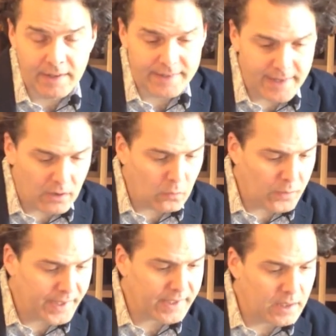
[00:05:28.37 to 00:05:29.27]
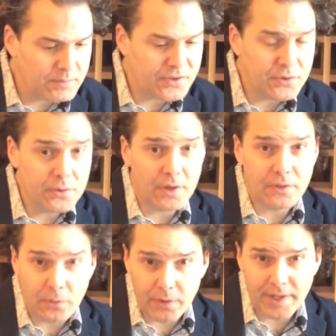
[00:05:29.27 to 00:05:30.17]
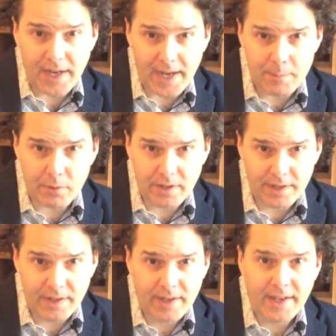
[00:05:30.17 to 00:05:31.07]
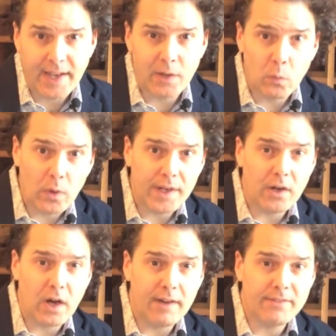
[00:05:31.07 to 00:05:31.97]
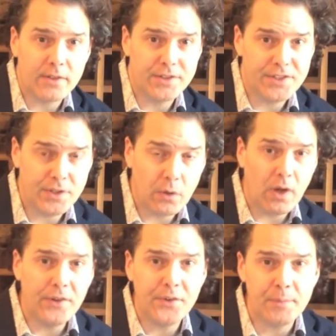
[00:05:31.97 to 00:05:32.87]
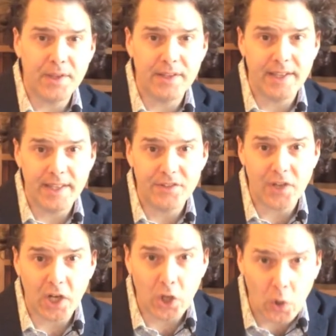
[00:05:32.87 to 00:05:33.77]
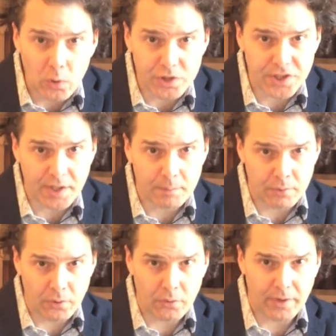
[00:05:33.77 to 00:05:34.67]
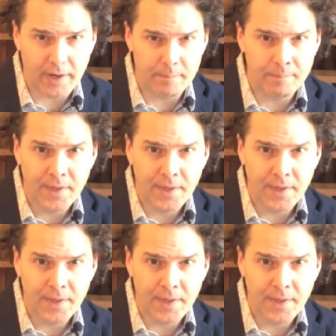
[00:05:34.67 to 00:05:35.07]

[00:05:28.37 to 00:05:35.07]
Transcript: Now, when it comes to Authority Hybrid and what it offers, you know, ultimately it's a coaching program.